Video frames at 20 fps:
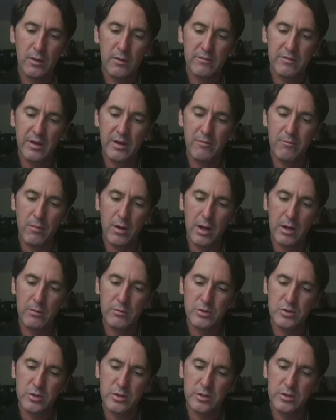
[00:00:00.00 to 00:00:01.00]
state of mind,
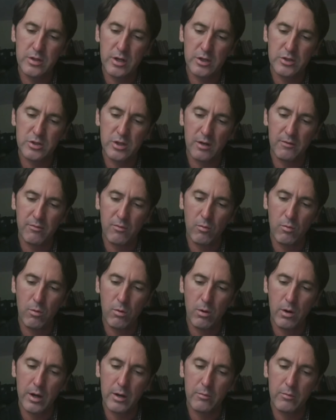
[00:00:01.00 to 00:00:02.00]
which could touch off a
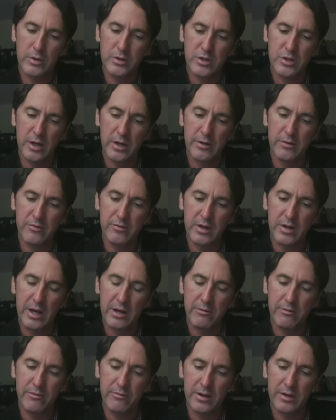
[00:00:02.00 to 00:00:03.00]
war, and which, I
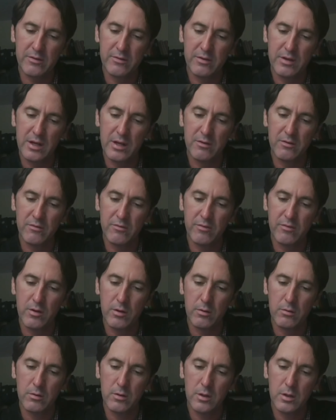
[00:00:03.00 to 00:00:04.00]
understand, reflects Eden's
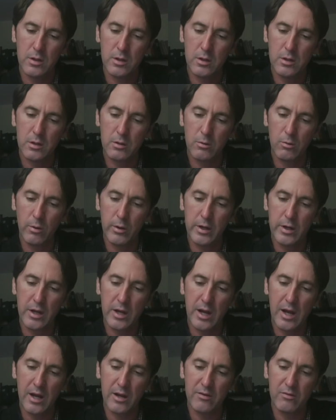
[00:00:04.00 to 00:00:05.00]
view. Lloyd had
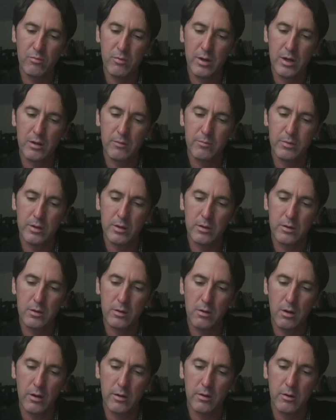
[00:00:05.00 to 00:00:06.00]
had his way, but
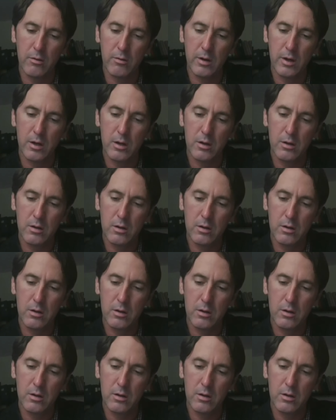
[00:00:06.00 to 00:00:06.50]
got nowhere.